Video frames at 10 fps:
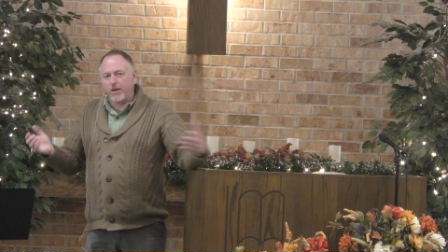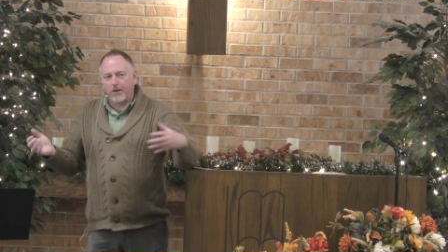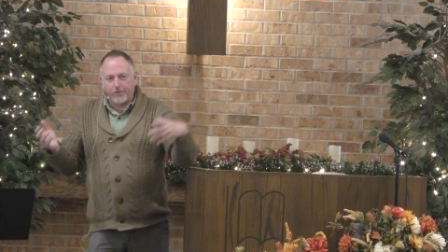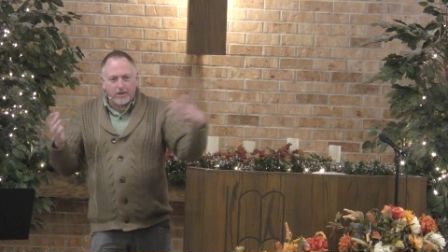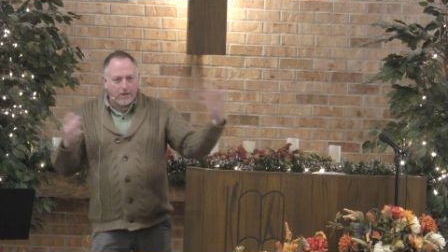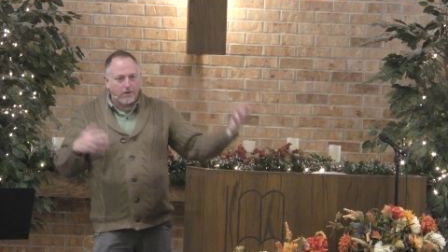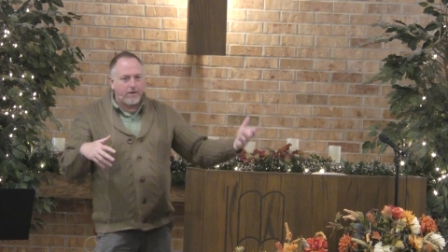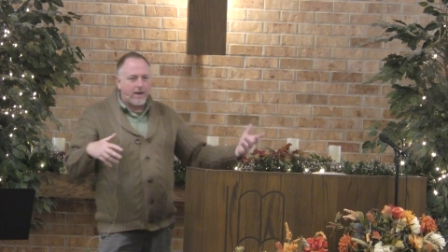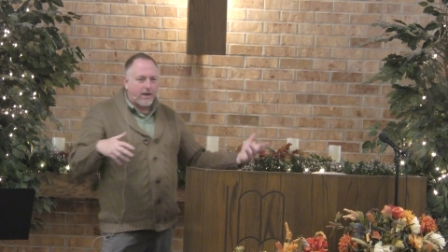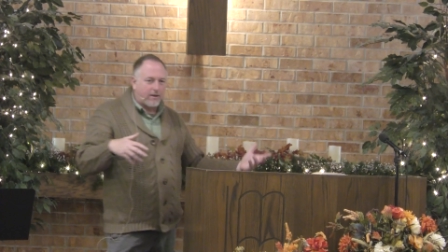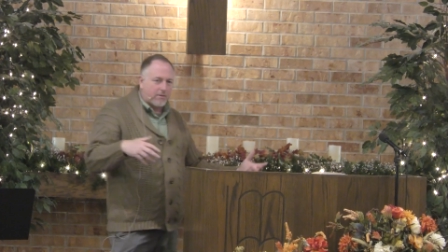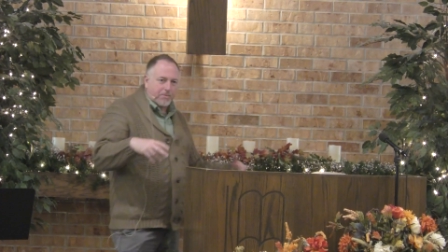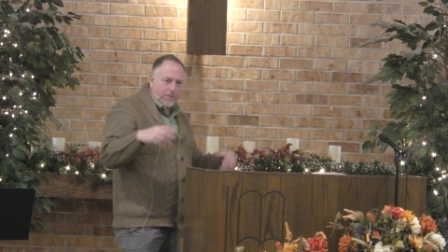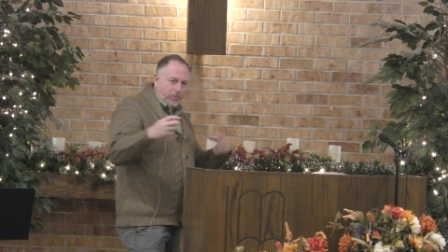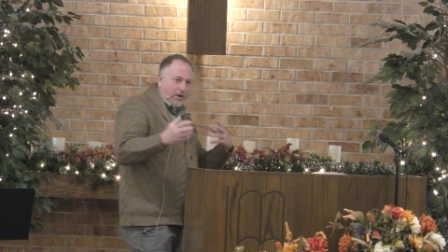been on the internet, and
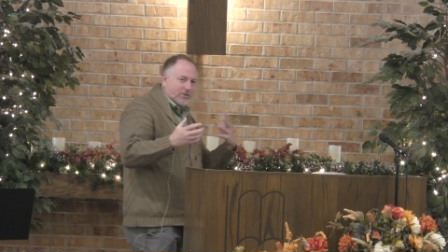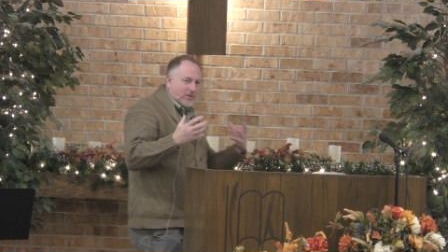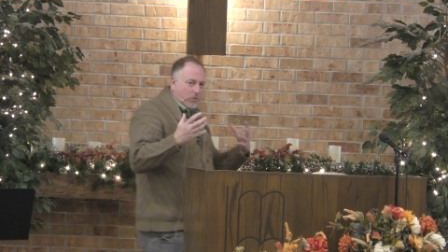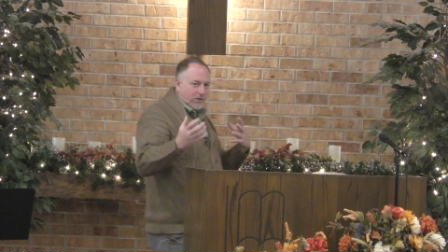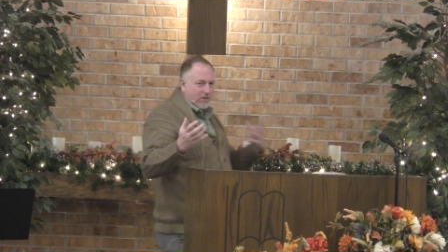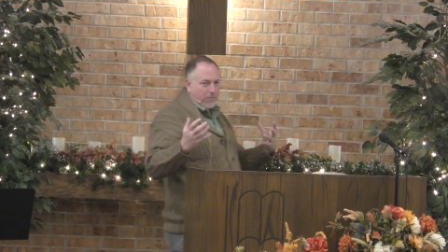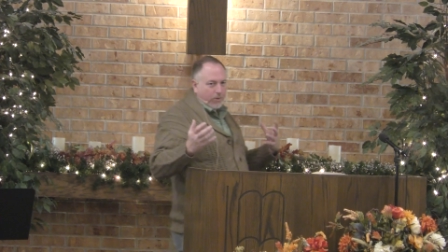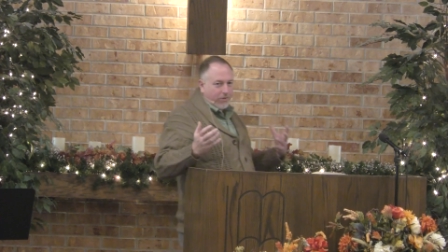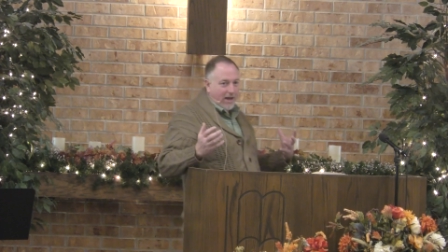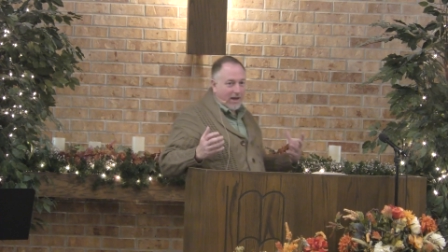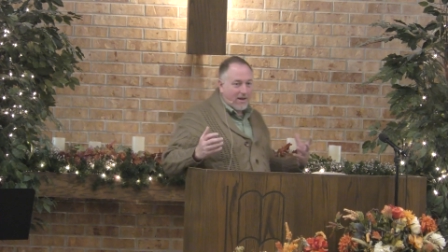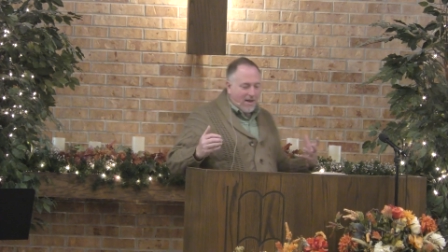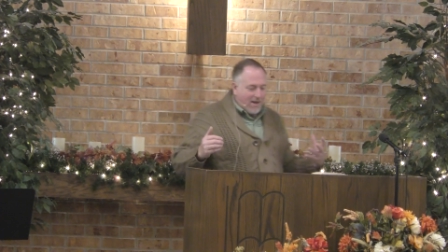people were asking, What's up with that?